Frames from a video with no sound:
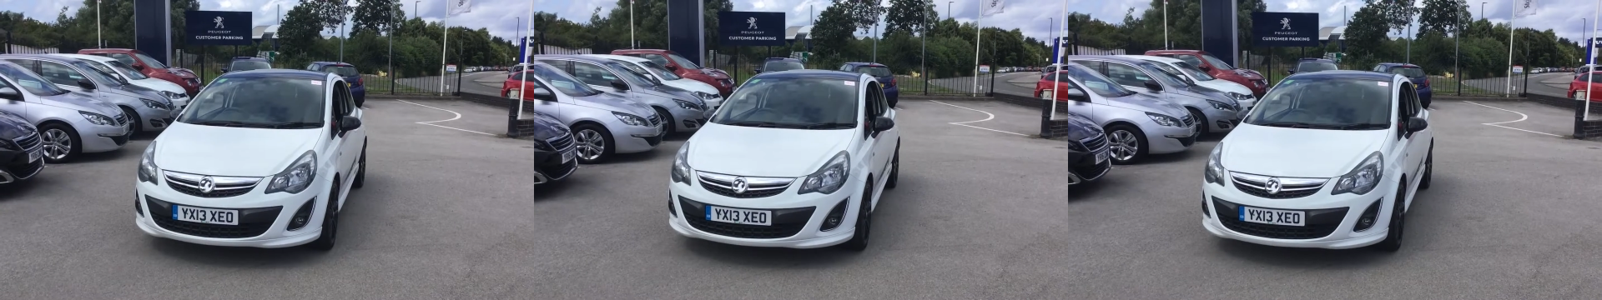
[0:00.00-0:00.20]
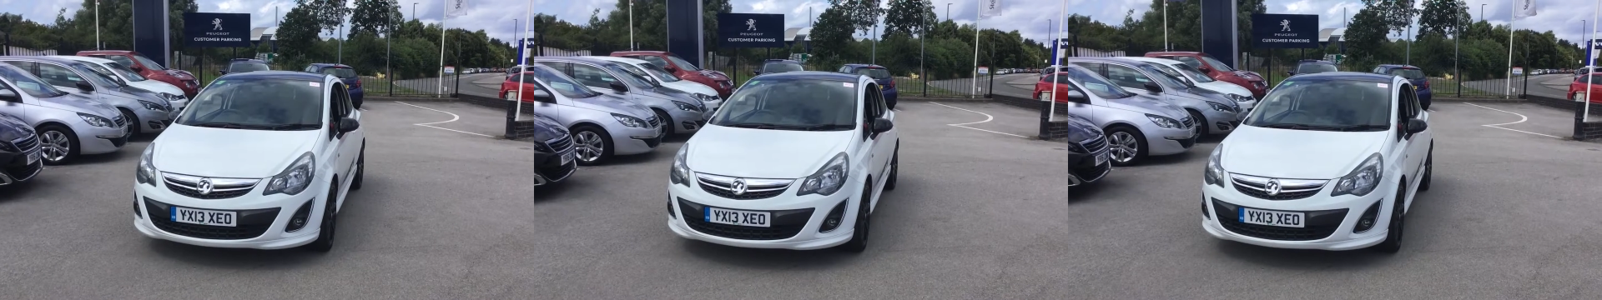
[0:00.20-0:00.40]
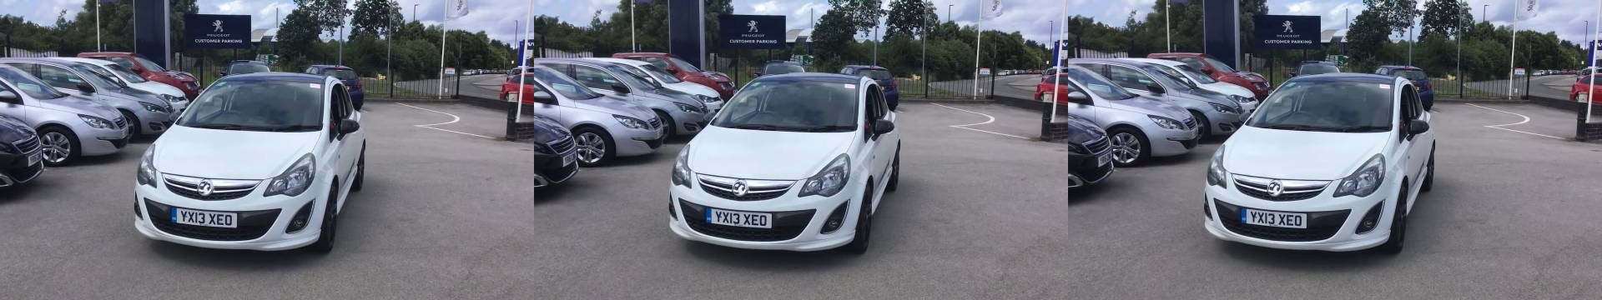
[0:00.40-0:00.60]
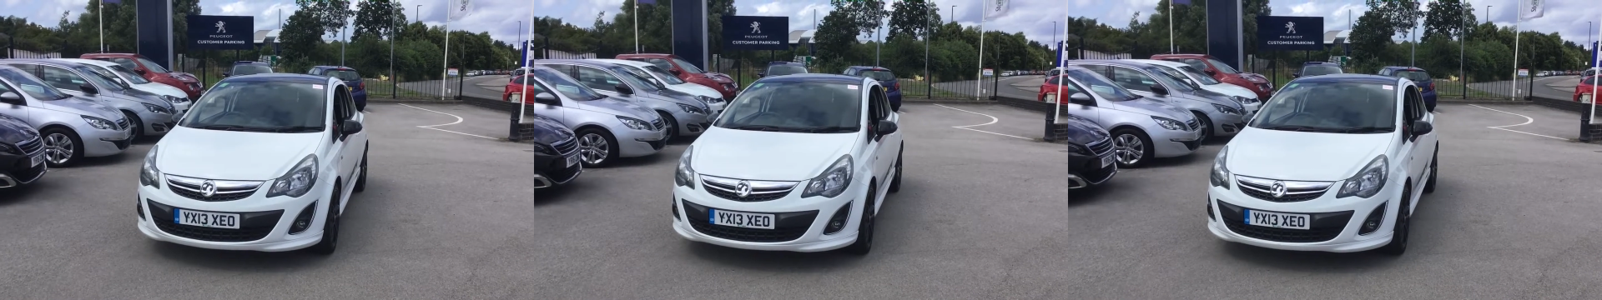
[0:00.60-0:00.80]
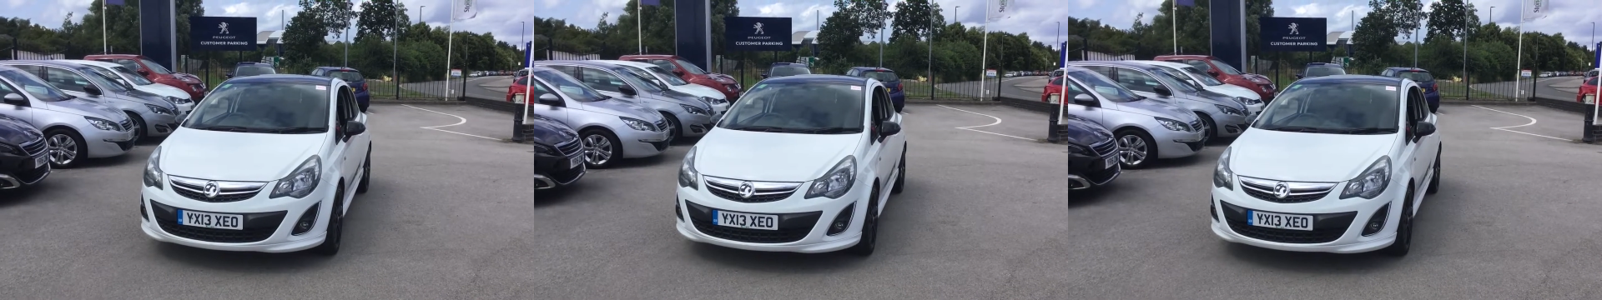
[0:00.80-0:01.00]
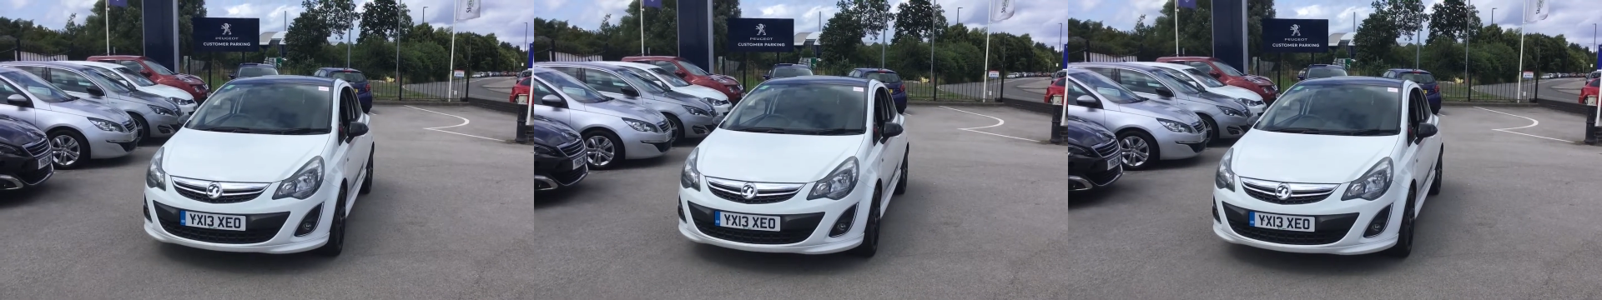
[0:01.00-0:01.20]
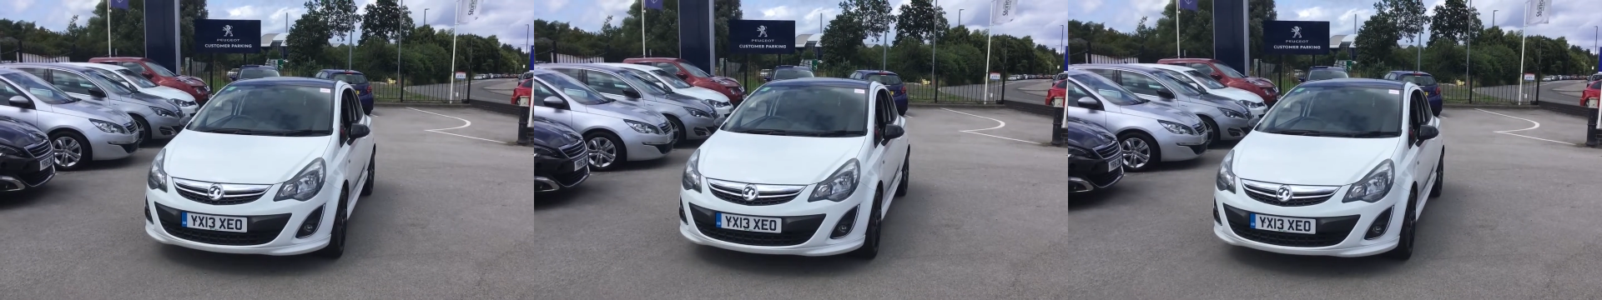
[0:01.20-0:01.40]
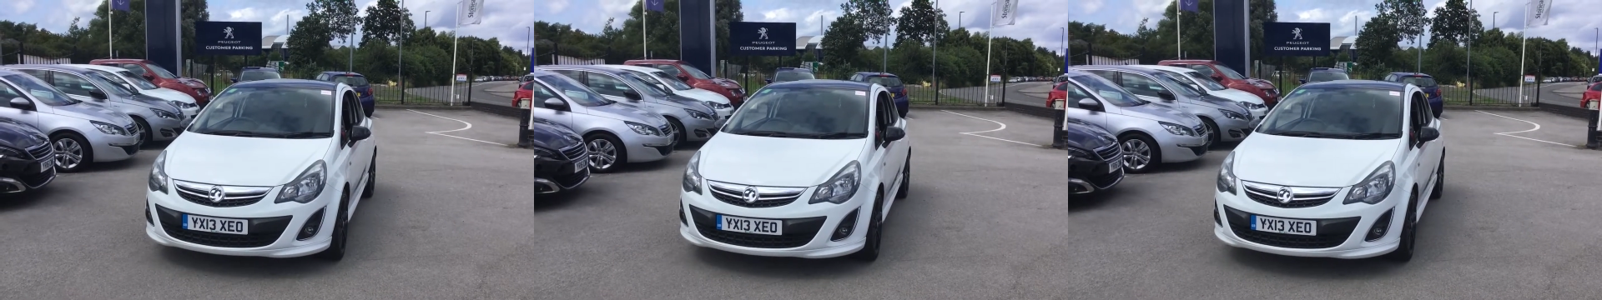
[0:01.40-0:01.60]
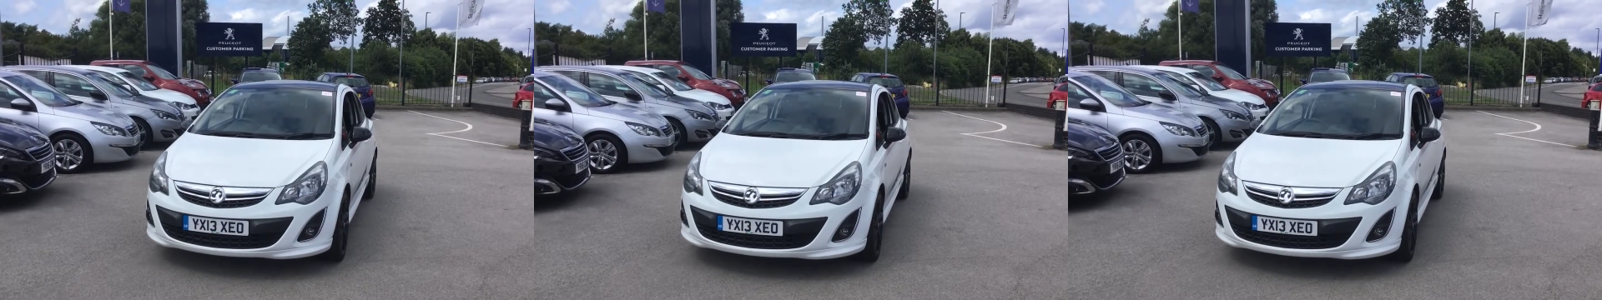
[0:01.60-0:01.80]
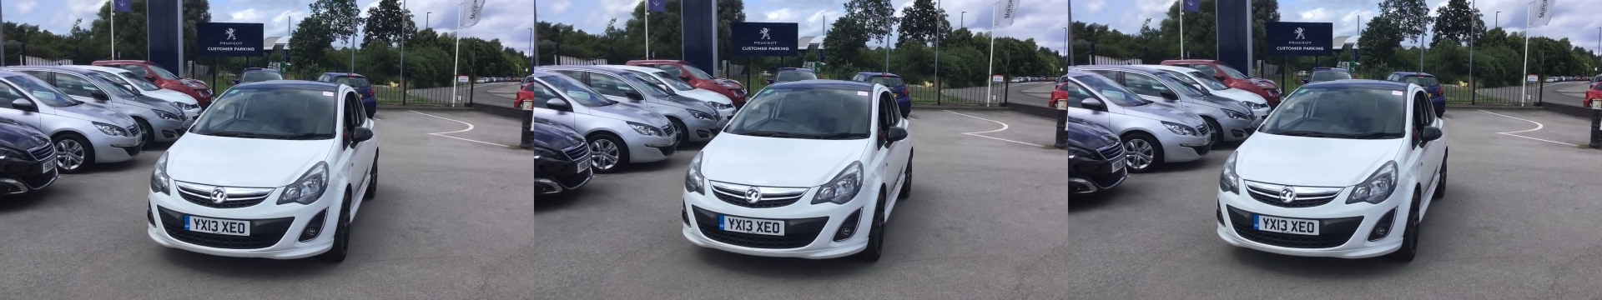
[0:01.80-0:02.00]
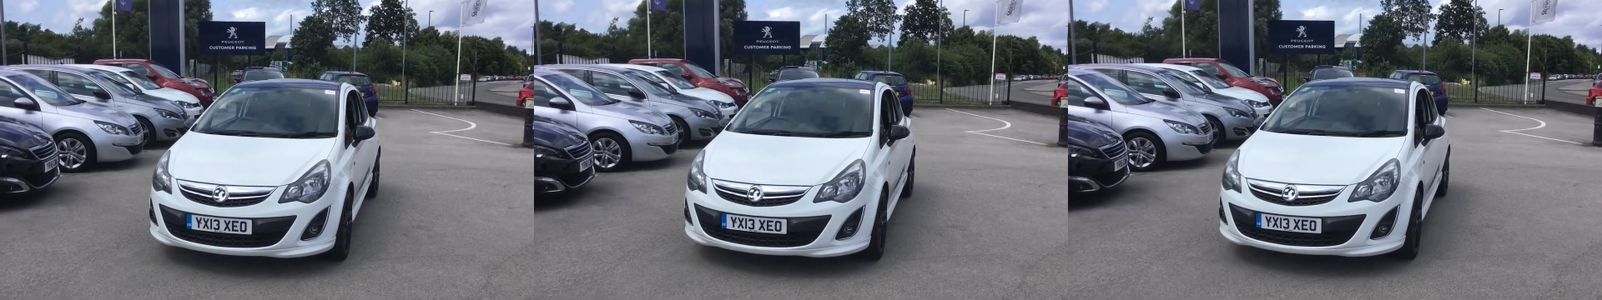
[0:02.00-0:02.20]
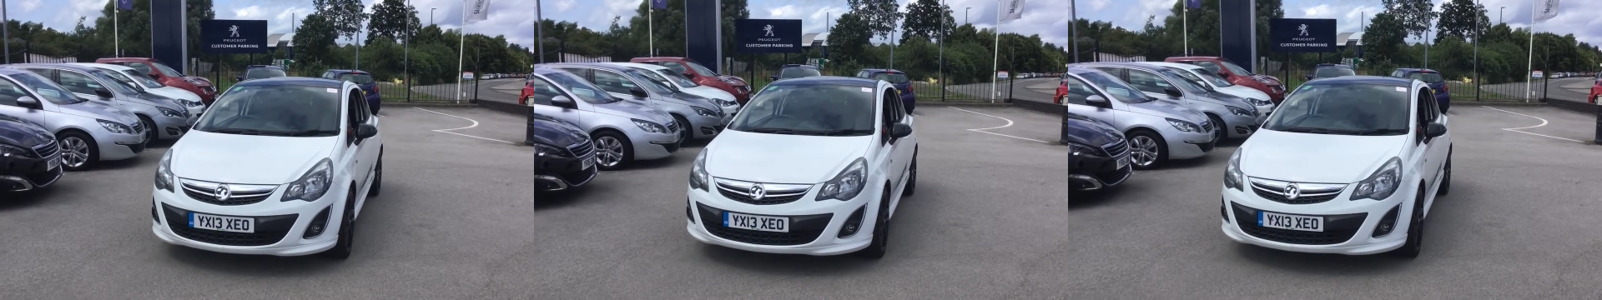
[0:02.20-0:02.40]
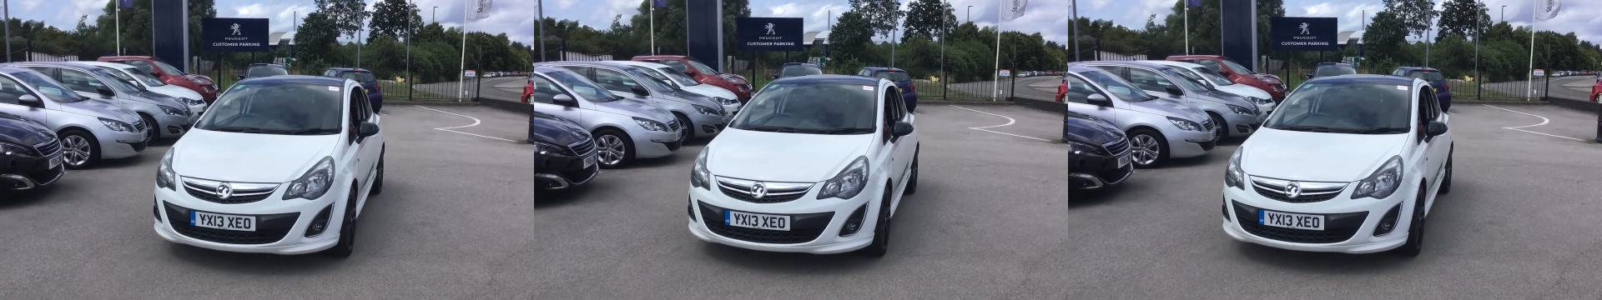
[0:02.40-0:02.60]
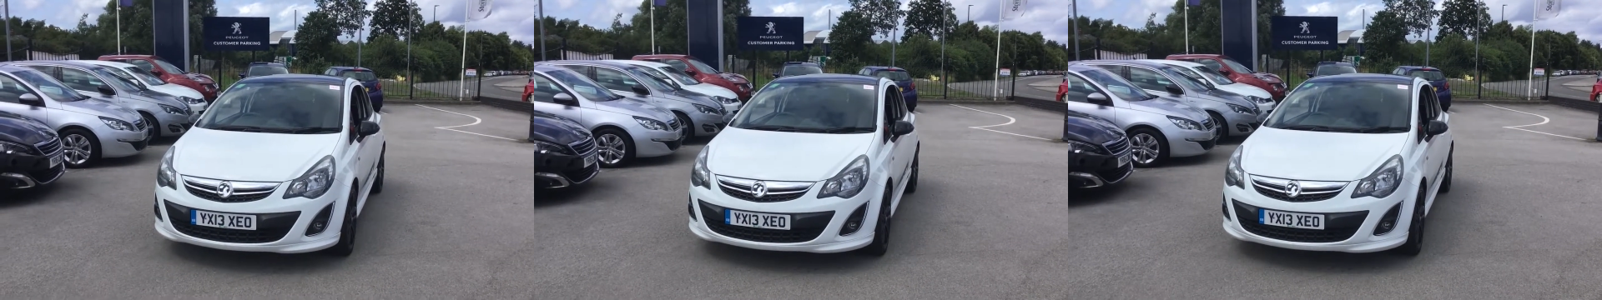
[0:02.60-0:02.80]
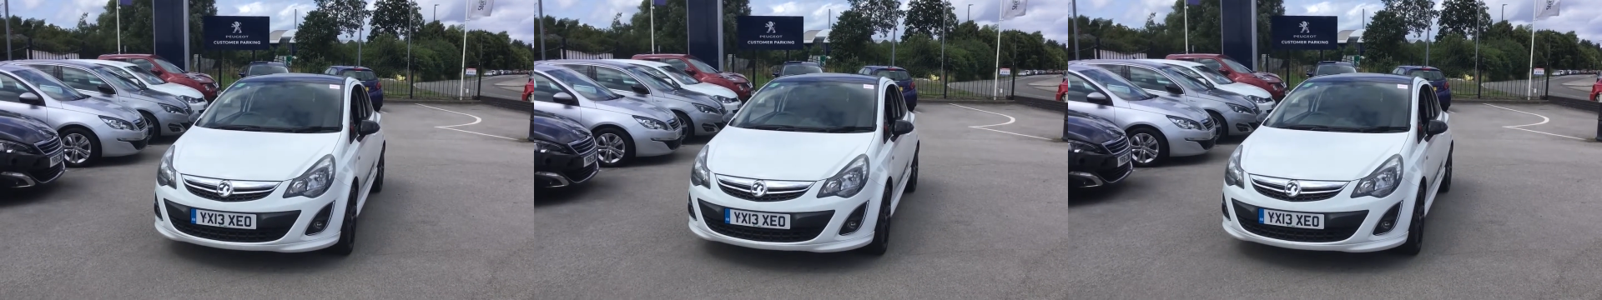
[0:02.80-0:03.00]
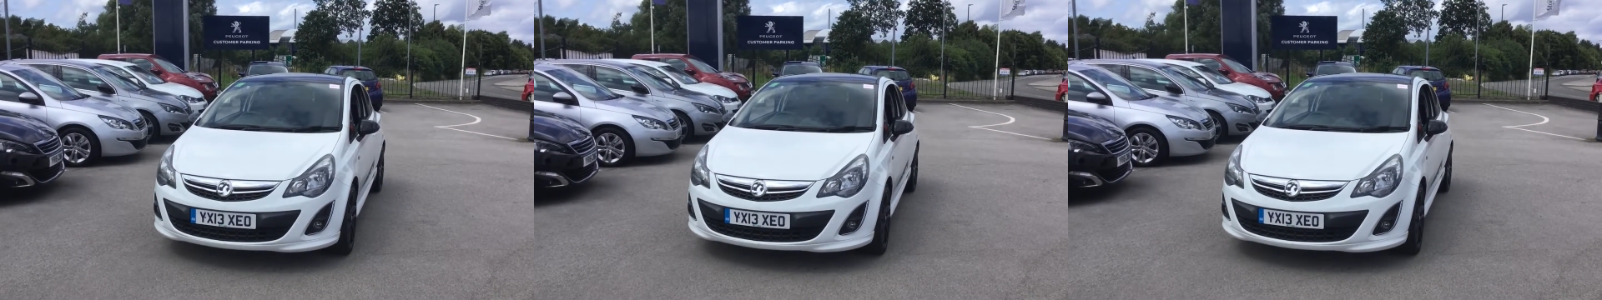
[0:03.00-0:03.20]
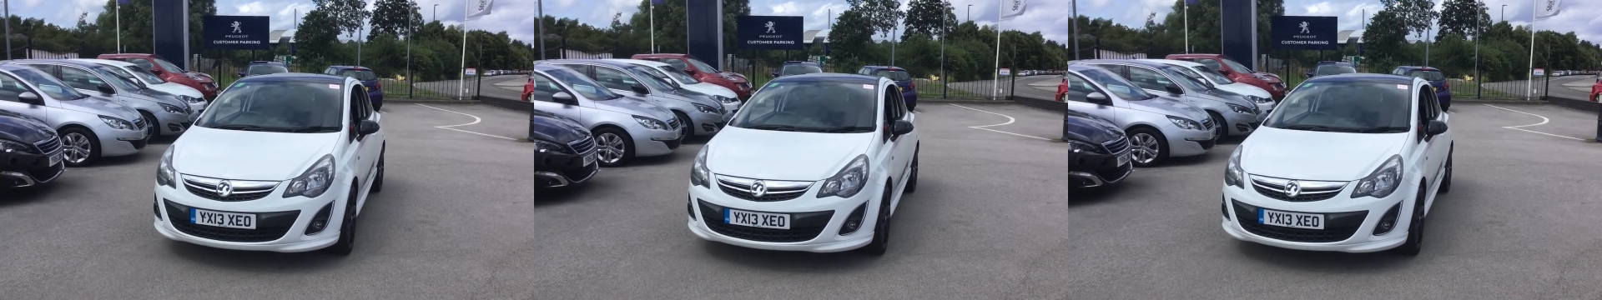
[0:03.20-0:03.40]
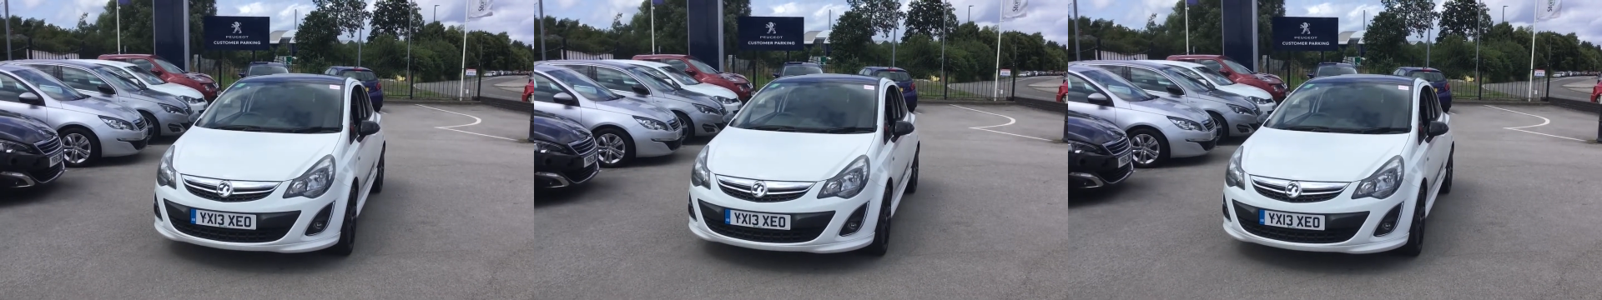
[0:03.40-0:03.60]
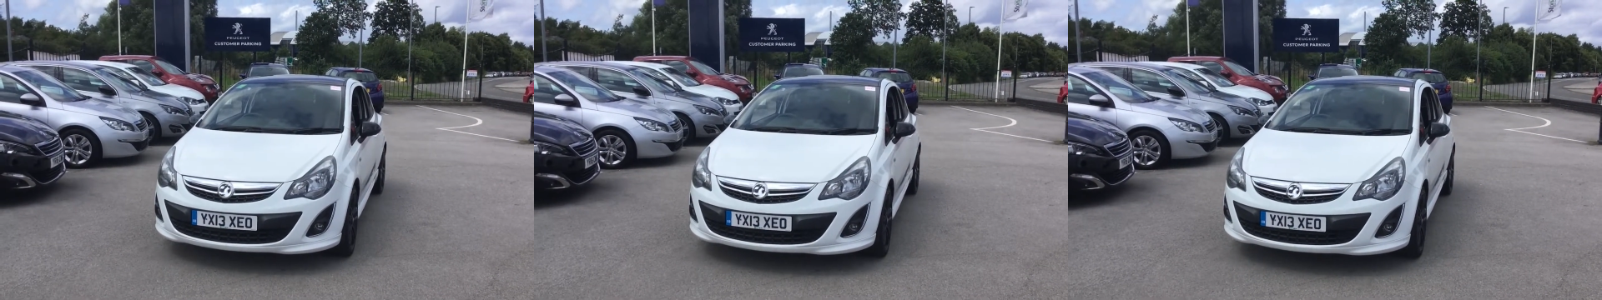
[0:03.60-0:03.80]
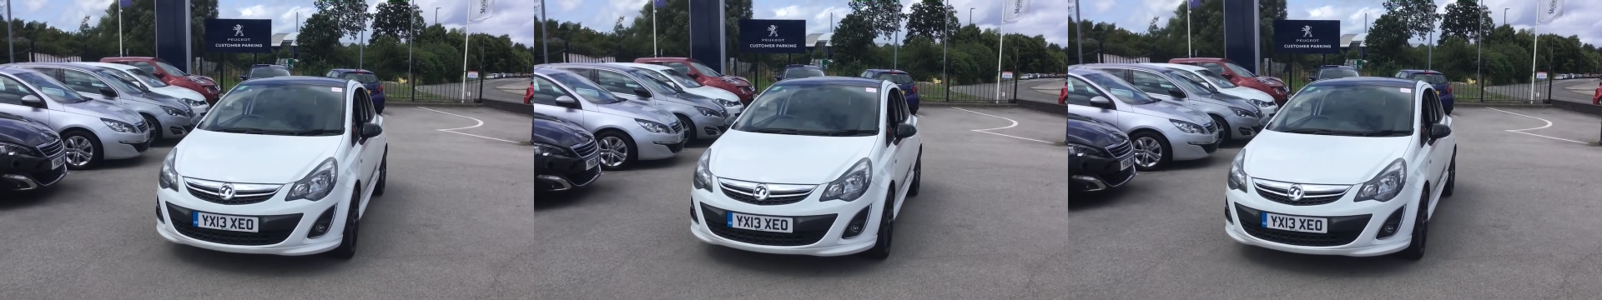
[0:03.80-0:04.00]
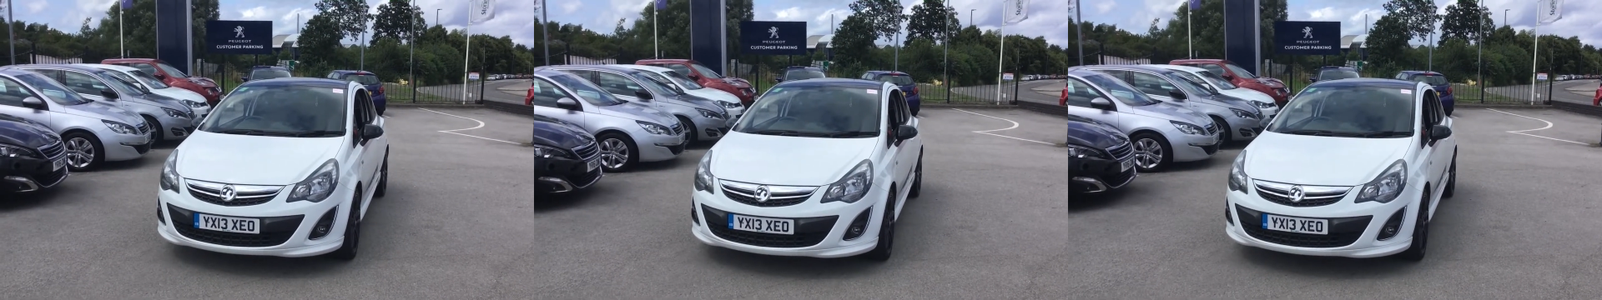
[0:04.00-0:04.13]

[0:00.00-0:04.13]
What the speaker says: No face is visible, so there are no lips to read.